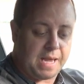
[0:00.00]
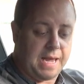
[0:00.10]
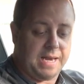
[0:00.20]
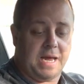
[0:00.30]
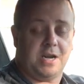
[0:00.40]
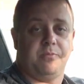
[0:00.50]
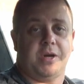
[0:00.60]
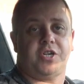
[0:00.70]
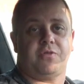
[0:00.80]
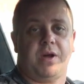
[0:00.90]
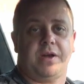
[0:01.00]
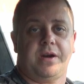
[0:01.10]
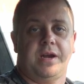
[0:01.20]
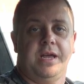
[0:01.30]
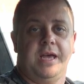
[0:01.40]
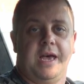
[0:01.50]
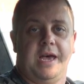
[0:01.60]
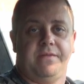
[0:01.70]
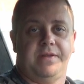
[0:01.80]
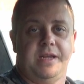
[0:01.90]
and I'd much rather
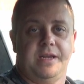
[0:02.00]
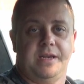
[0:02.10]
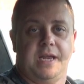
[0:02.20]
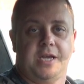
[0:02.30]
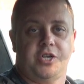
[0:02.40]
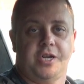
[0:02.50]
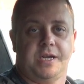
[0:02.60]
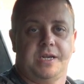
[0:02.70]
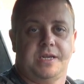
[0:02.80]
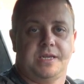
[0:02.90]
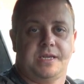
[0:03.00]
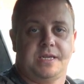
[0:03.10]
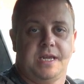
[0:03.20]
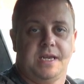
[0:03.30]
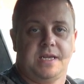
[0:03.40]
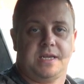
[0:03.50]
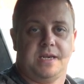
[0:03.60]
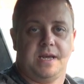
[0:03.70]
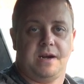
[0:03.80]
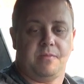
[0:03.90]
have the next gen seats
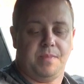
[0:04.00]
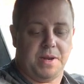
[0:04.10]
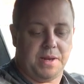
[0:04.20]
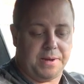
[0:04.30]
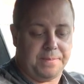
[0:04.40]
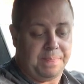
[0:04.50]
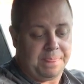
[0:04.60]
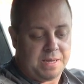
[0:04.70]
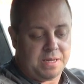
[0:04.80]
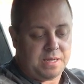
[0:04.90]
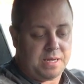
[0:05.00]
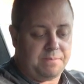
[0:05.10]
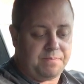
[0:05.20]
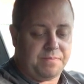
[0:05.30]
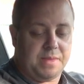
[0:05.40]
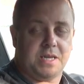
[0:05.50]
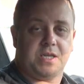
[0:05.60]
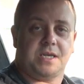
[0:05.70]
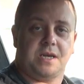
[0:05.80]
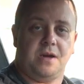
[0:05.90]
there. But yep,
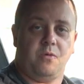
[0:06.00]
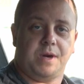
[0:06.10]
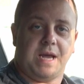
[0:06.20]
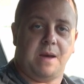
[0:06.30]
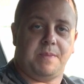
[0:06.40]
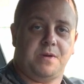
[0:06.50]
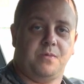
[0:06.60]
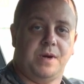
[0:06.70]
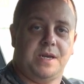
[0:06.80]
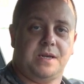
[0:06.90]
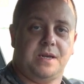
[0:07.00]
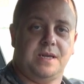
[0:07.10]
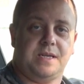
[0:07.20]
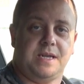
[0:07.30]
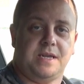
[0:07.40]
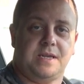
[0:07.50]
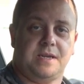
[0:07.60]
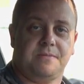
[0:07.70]
that's what happened with the seats.